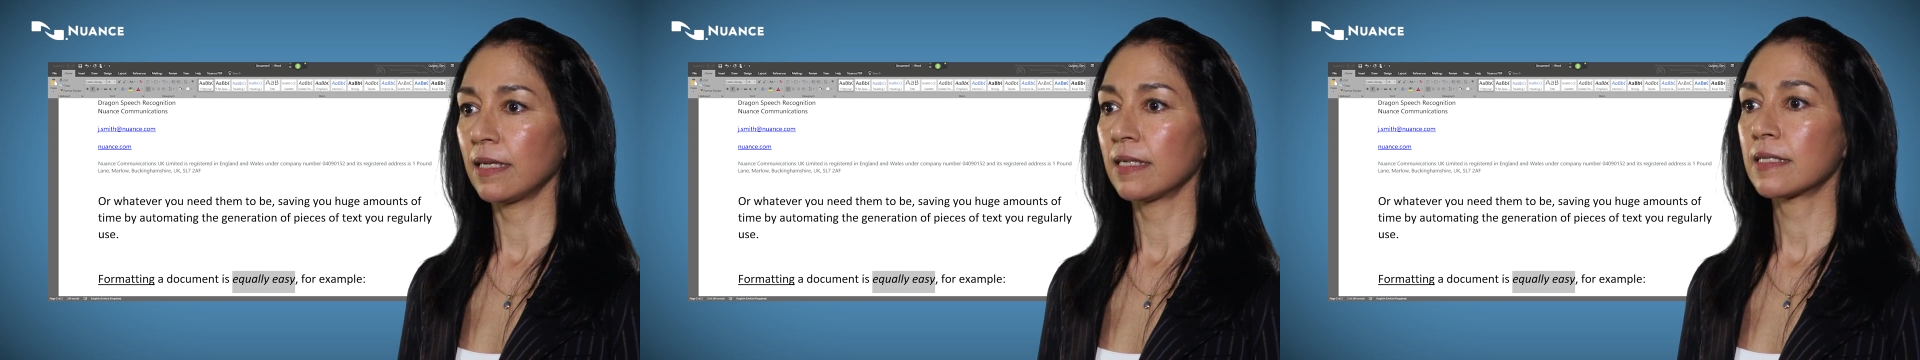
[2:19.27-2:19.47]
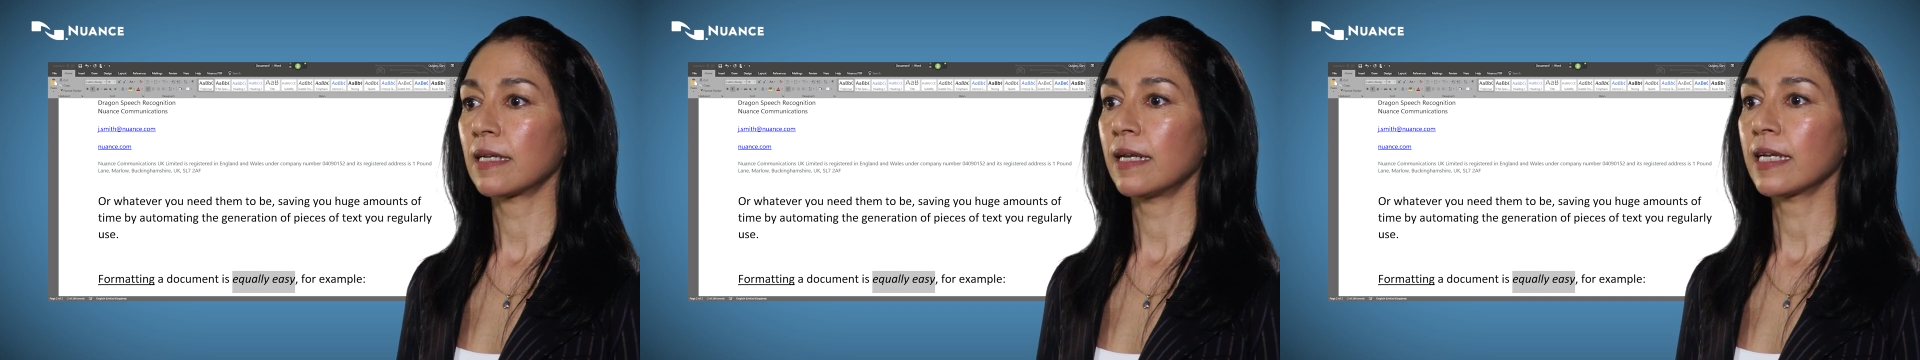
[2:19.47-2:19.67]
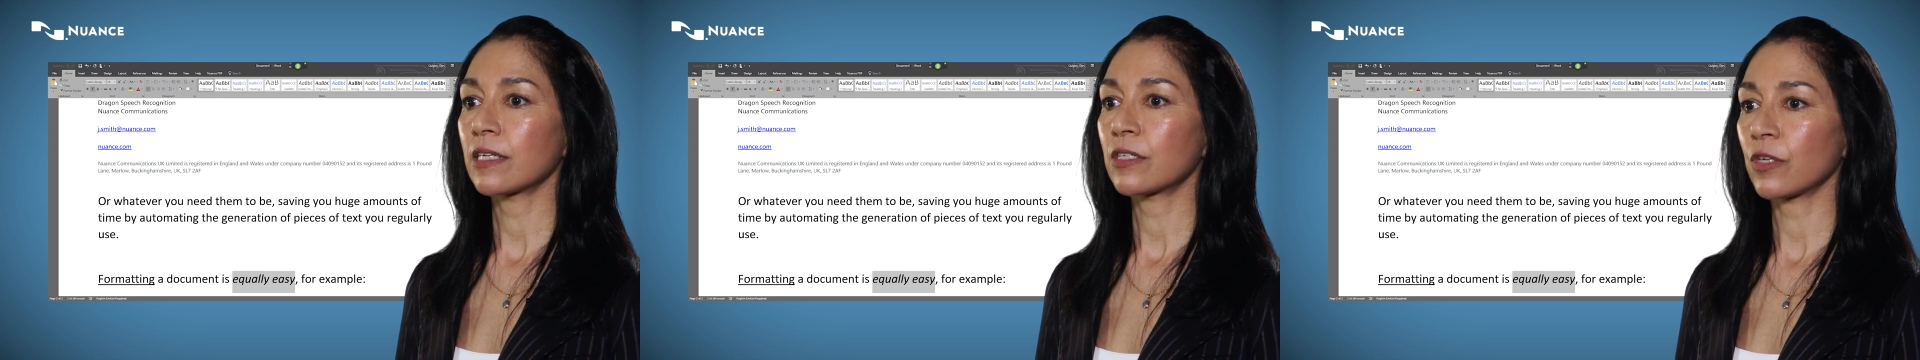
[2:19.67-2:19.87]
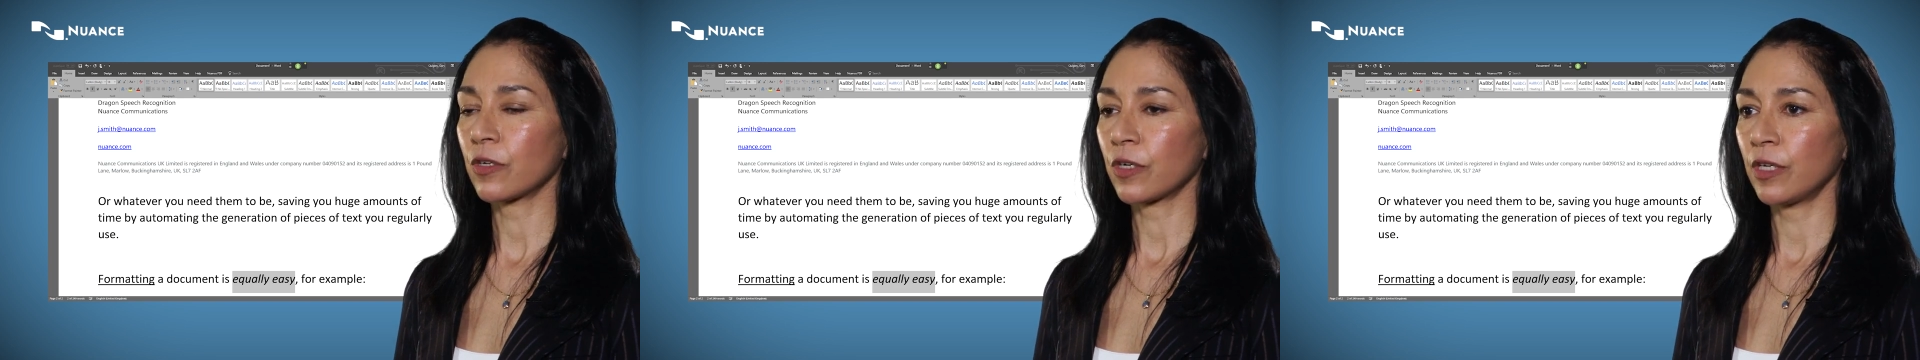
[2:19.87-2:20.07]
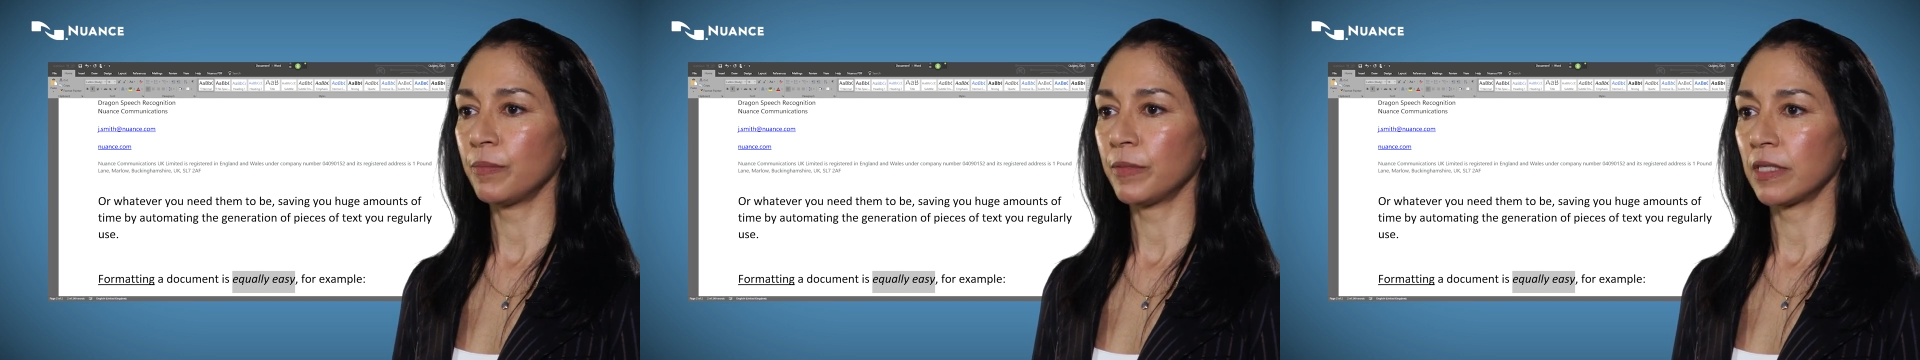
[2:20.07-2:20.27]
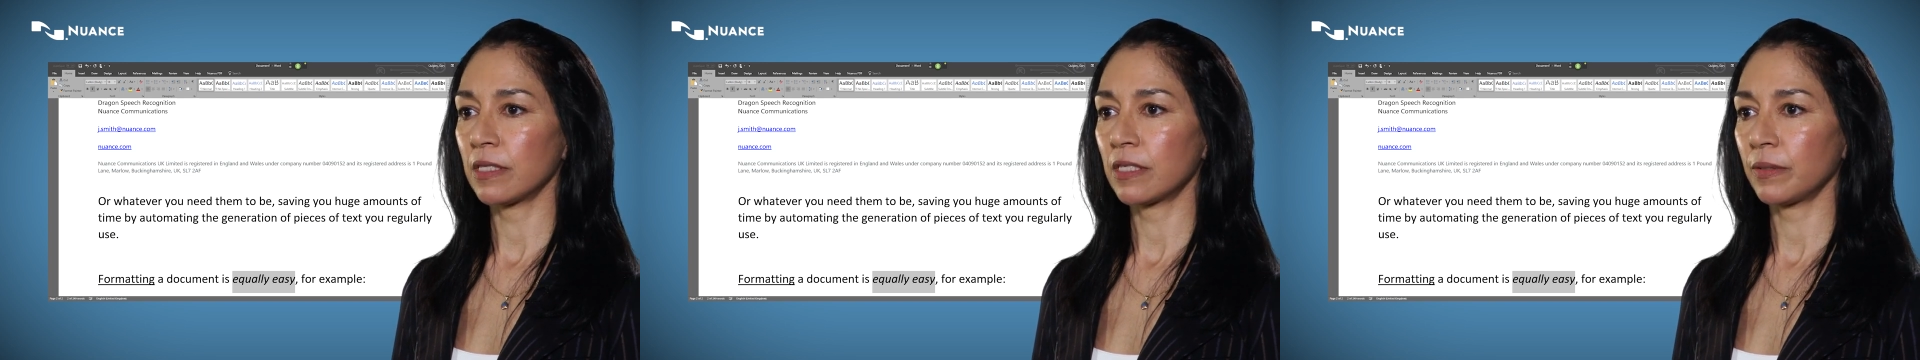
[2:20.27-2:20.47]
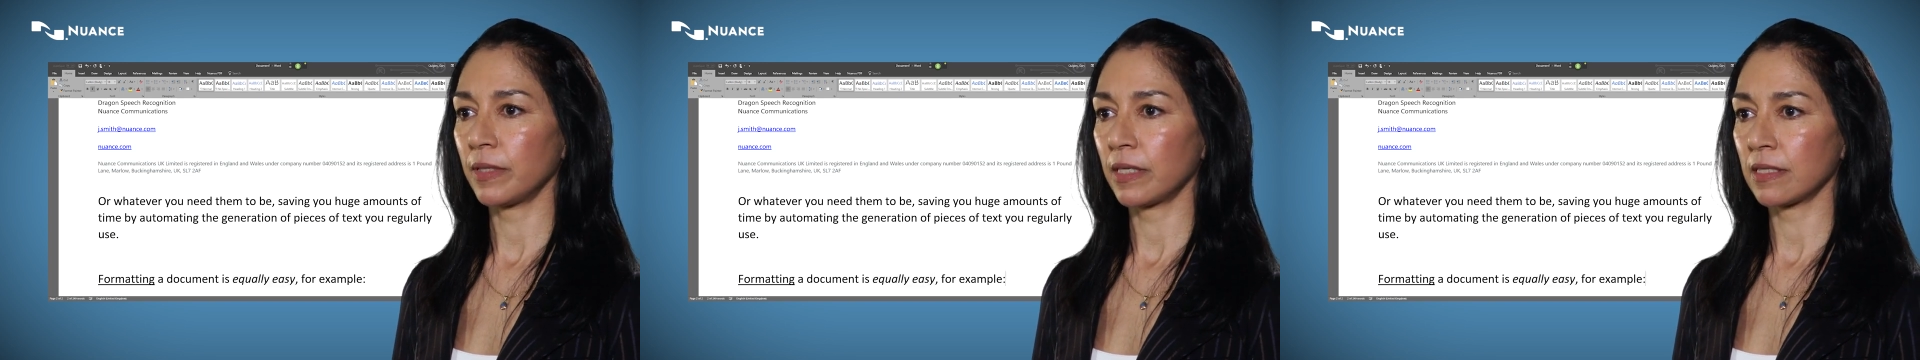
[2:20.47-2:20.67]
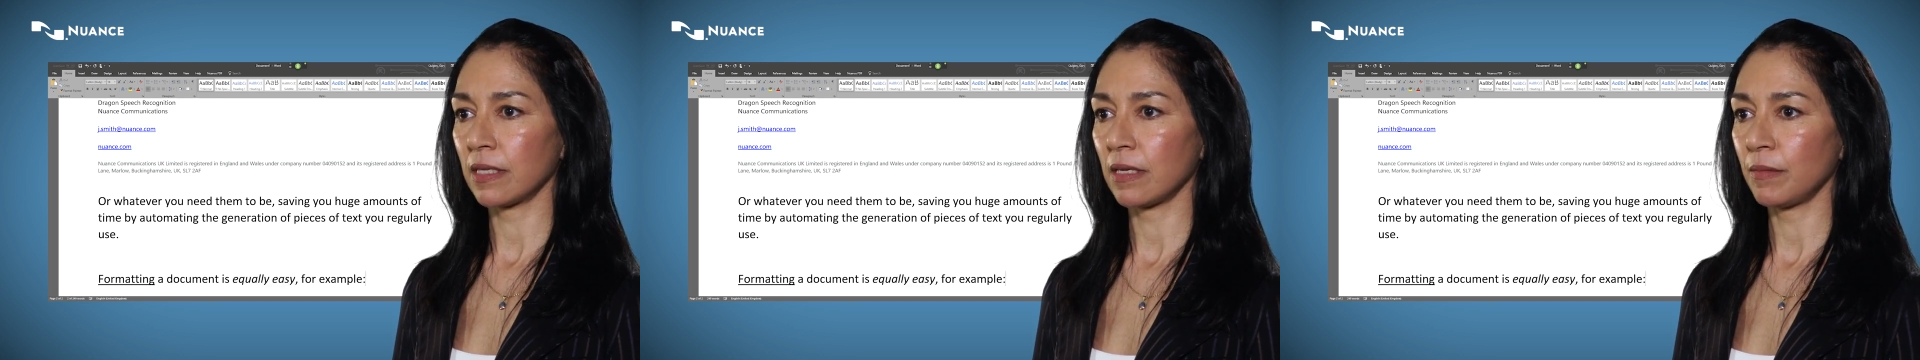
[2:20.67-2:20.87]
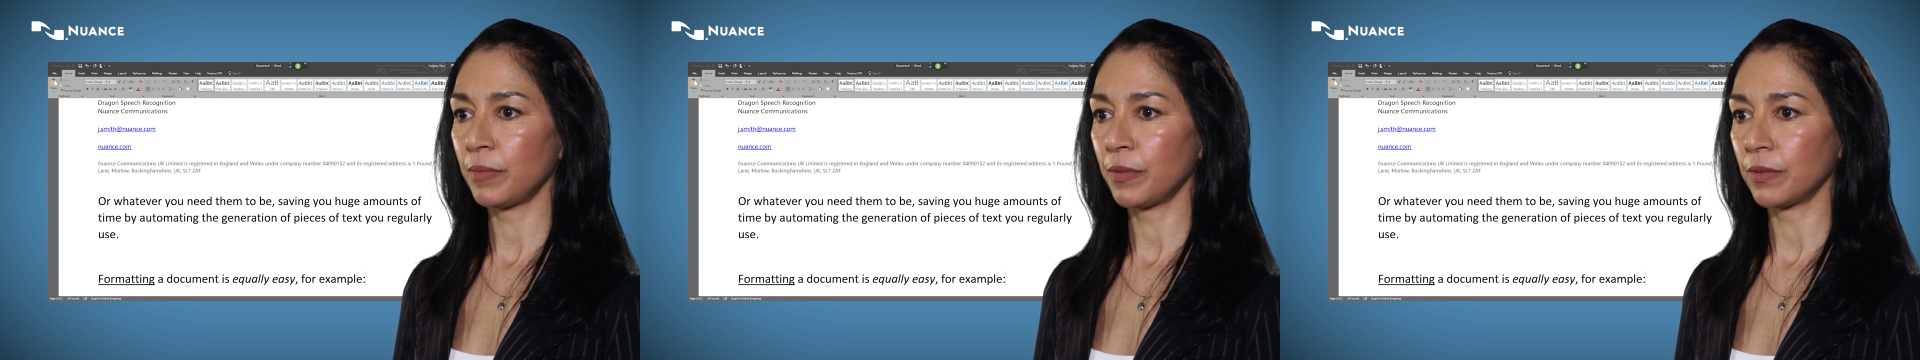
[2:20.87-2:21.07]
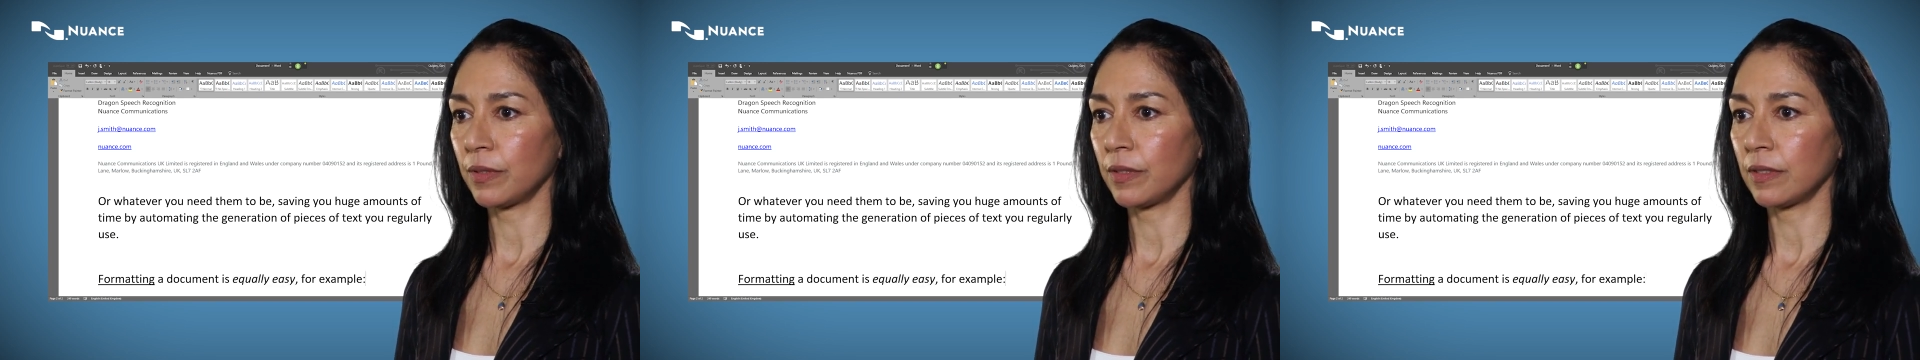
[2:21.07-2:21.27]
select document to
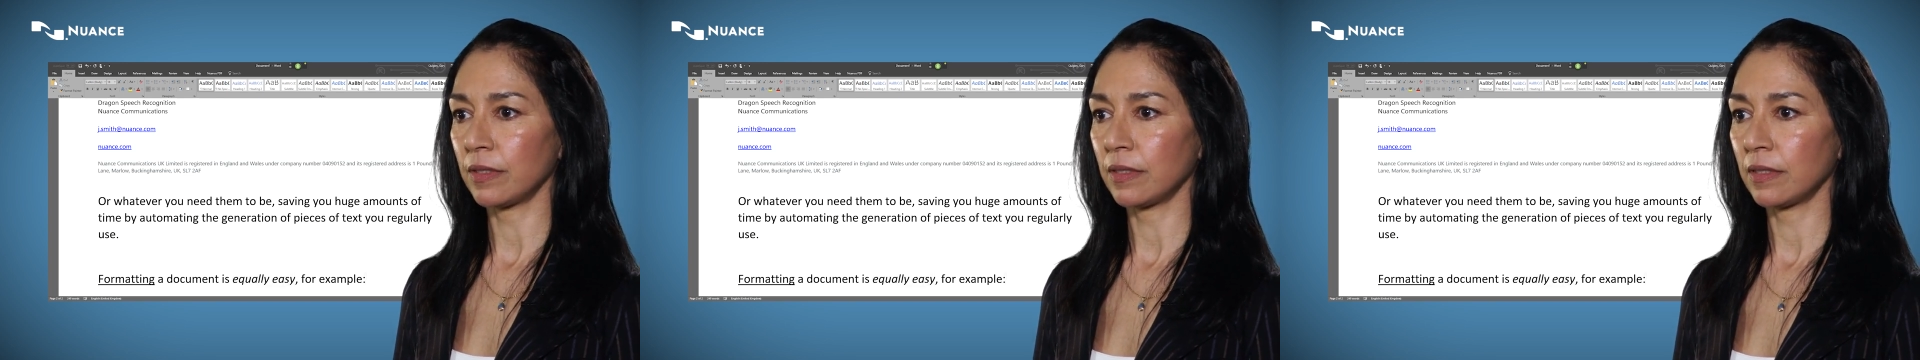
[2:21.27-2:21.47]
example,